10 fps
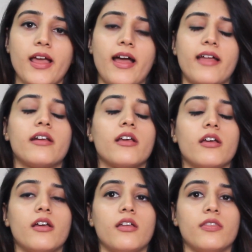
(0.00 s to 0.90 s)
And
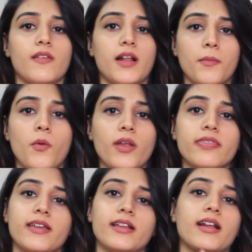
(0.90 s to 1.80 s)
the number
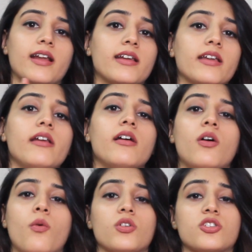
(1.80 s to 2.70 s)
one thing that I did
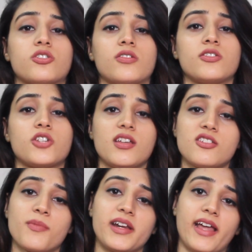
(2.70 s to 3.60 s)
was
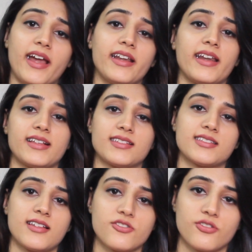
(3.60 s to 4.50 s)
change my diet and
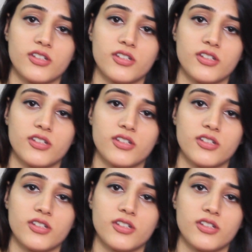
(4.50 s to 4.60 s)
exercise